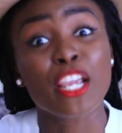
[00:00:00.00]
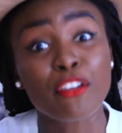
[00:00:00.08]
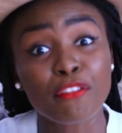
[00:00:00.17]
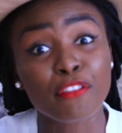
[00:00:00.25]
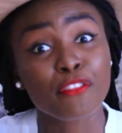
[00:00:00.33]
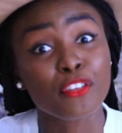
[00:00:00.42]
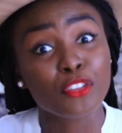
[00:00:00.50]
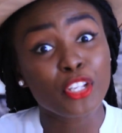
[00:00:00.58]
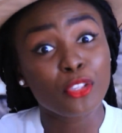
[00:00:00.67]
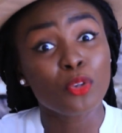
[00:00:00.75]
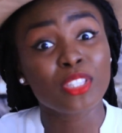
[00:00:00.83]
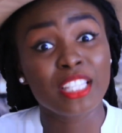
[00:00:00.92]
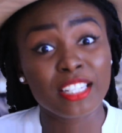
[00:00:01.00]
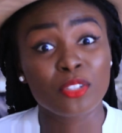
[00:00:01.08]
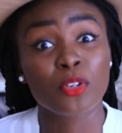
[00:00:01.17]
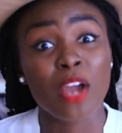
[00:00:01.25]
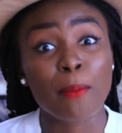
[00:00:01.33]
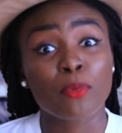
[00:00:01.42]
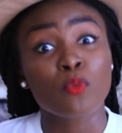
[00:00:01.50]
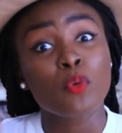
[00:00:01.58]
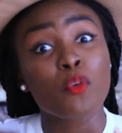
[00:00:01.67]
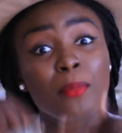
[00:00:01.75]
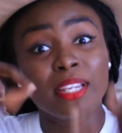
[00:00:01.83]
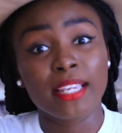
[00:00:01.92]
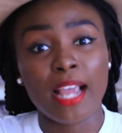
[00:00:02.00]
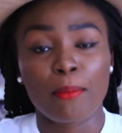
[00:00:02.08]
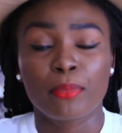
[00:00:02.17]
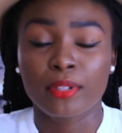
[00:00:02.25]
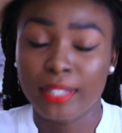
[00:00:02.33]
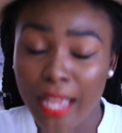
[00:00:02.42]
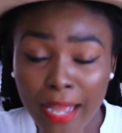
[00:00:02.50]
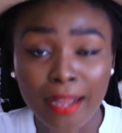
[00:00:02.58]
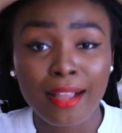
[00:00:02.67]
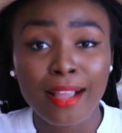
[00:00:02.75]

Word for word: If they don't think it's going to happen, we will make it happen. Yeah.